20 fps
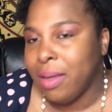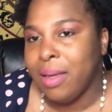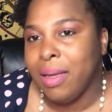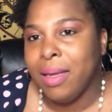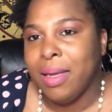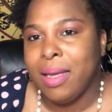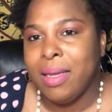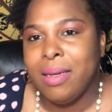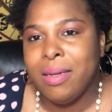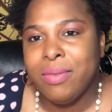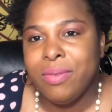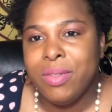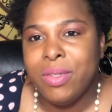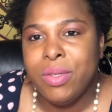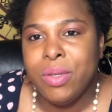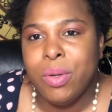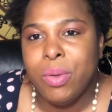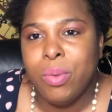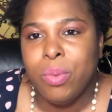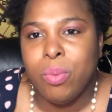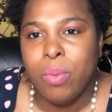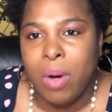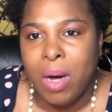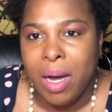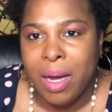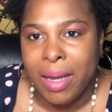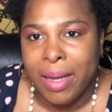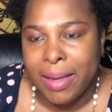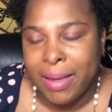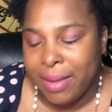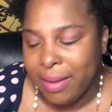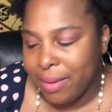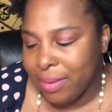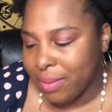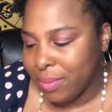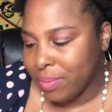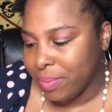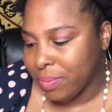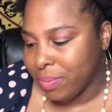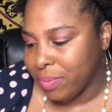And if so, why?
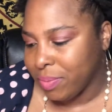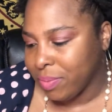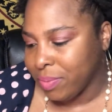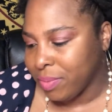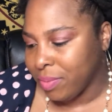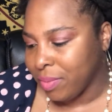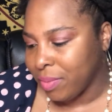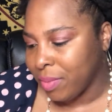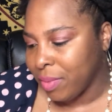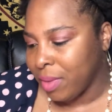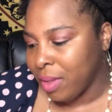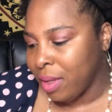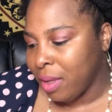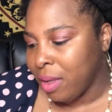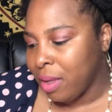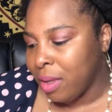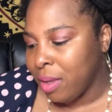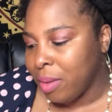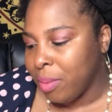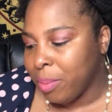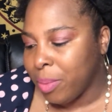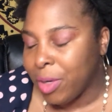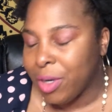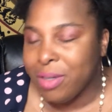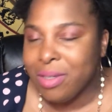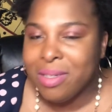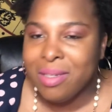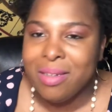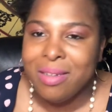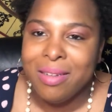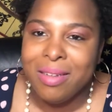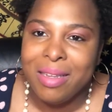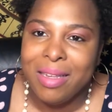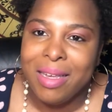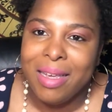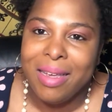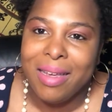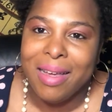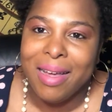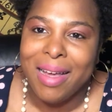
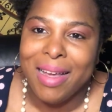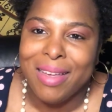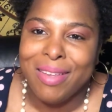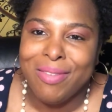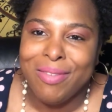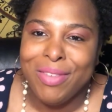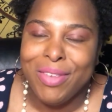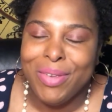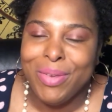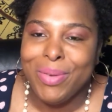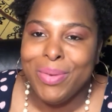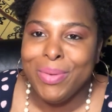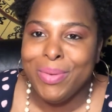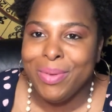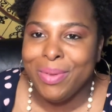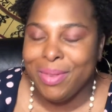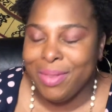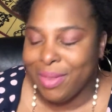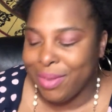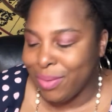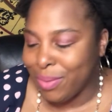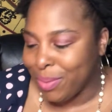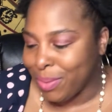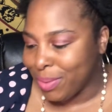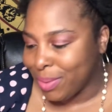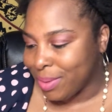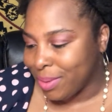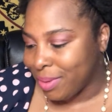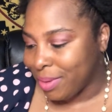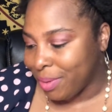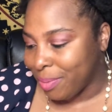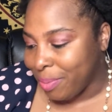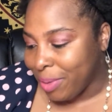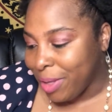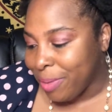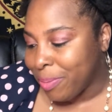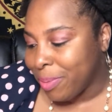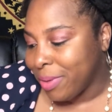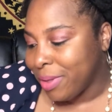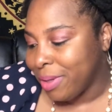Personally, I view the
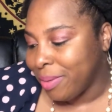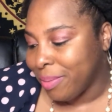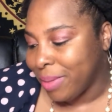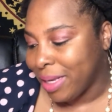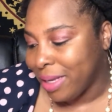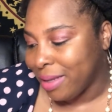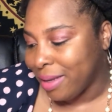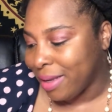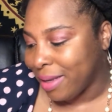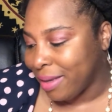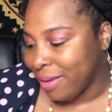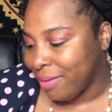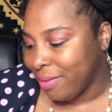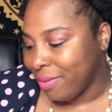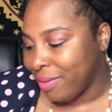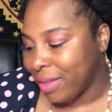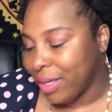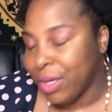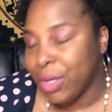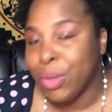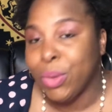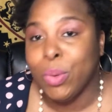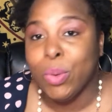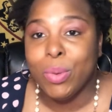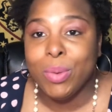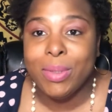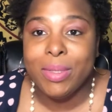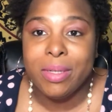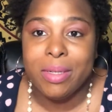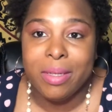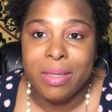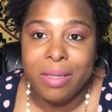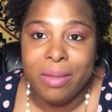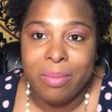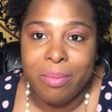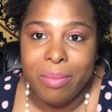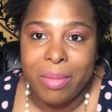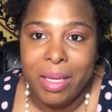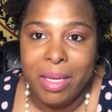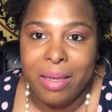people in my life that are older
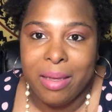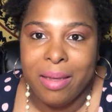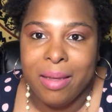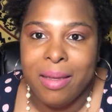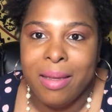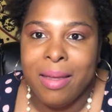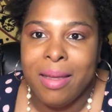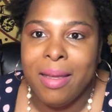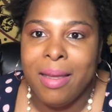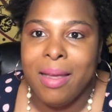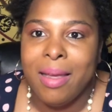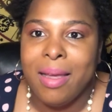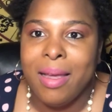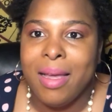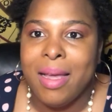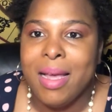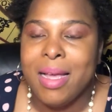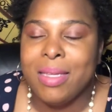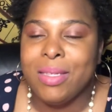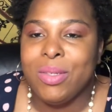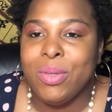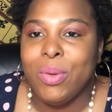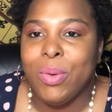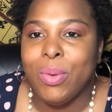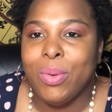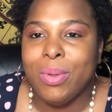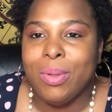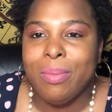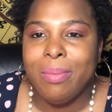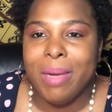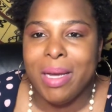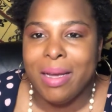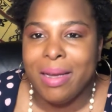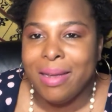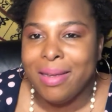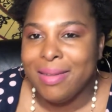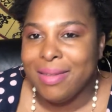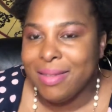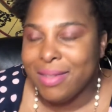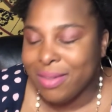than me as gold
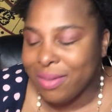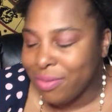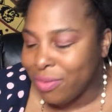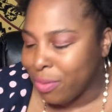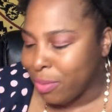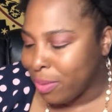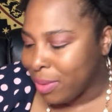mines of